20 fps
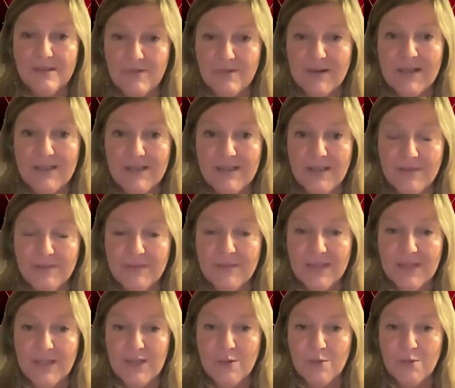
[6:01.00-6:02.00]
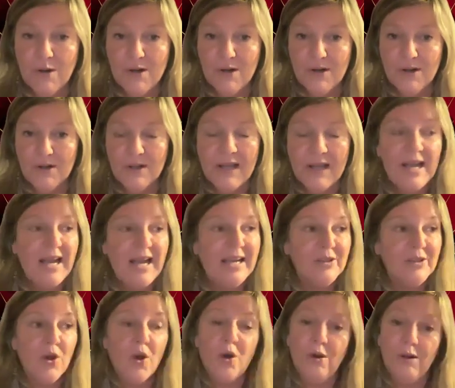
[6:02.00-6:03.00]
the real love that you are
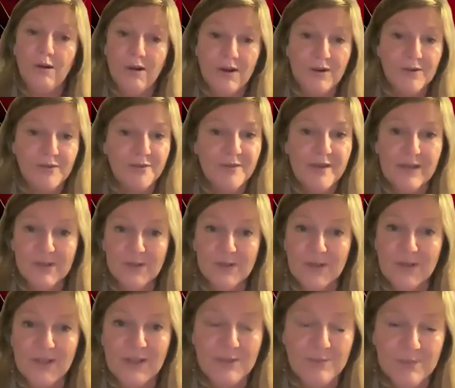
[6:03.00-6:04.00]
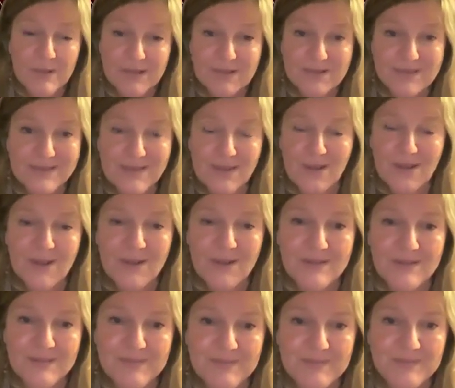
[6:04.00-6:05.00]
and all our fellow humans
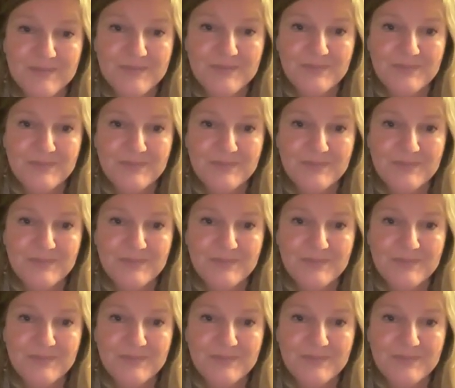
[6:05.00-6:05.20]
are,